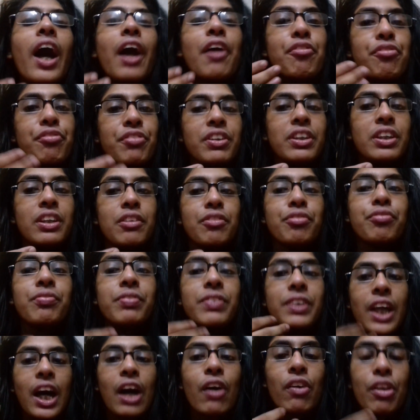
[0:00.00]
I feel
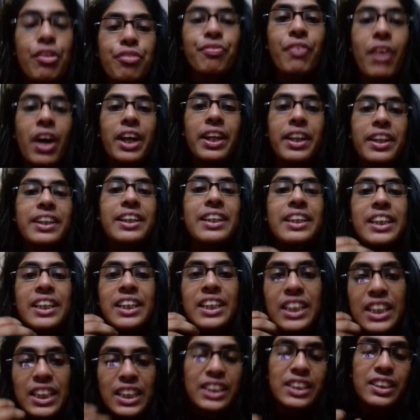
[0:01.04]
now I find it
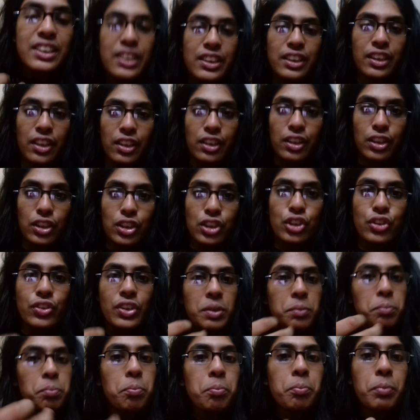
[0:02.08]
easier to
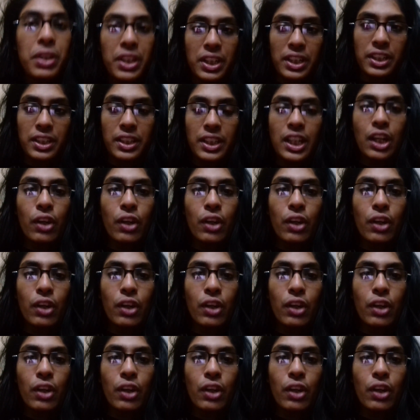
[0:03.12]
admit it.